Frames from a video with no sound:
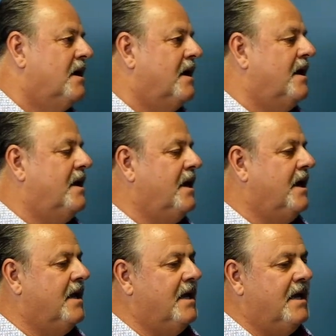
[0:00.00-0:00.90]
And
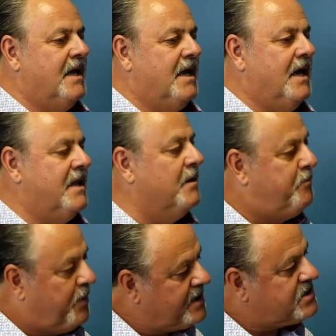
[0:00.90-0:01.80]
and and the
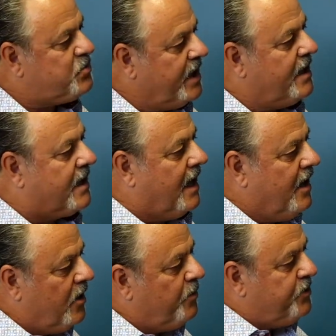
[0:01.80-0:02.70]
best way to
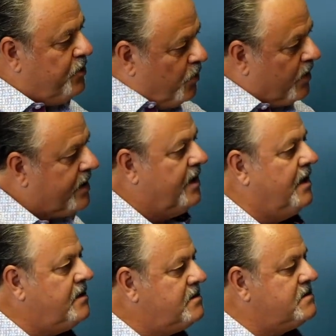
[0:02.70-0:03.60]
help your
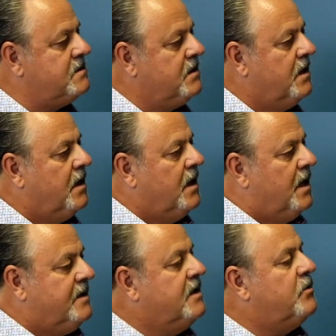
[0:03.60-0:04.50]
kids
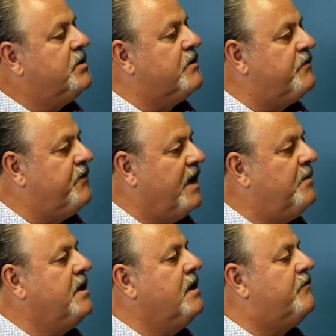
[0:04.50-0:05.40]
deal with their
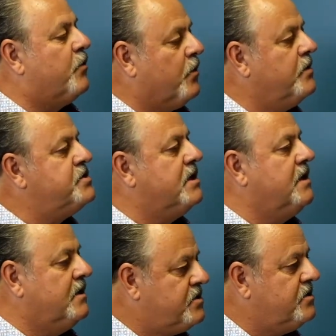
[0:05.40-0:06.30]
family of origin
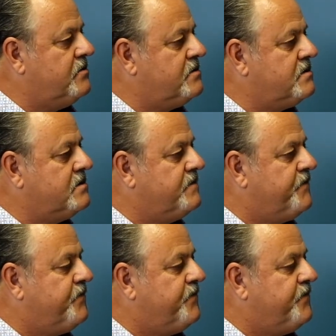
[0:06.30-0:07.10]
issues mm-hmm